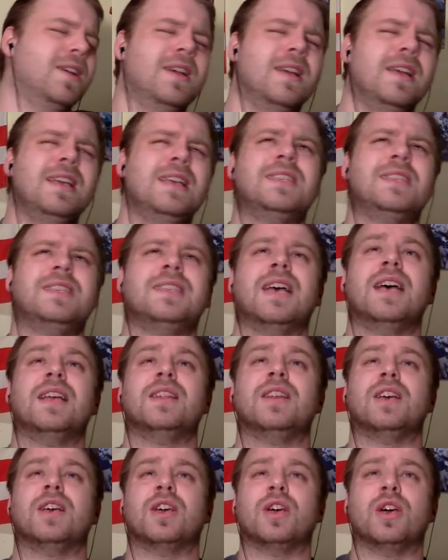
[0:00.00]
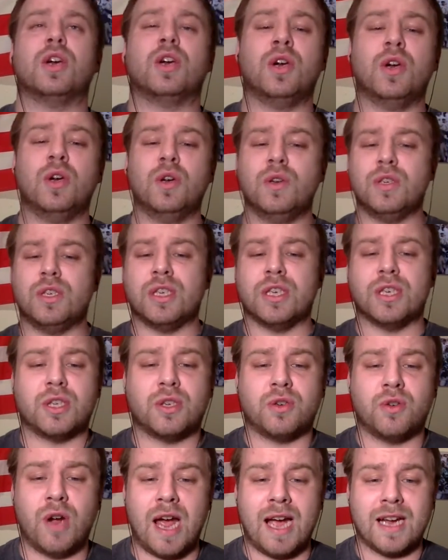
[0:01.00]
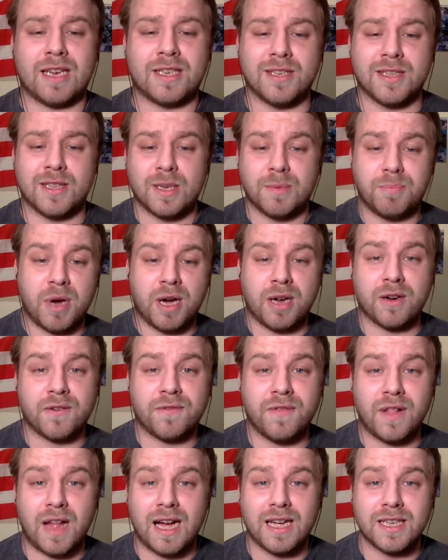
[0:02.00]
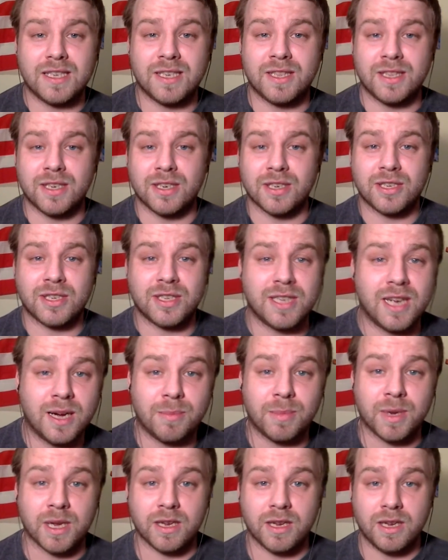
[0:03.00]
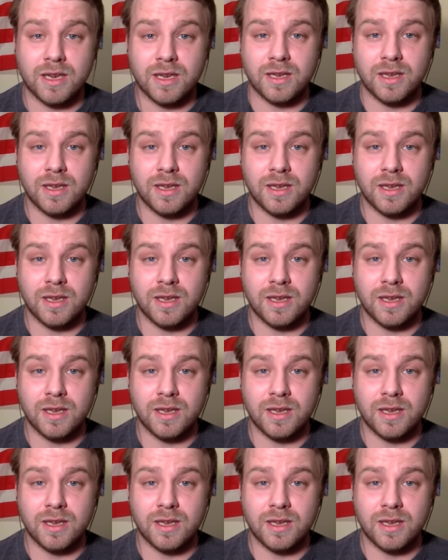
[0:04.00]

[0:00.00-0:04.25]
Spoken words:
He said the cocoon just cracked to the butterflies in their stomach.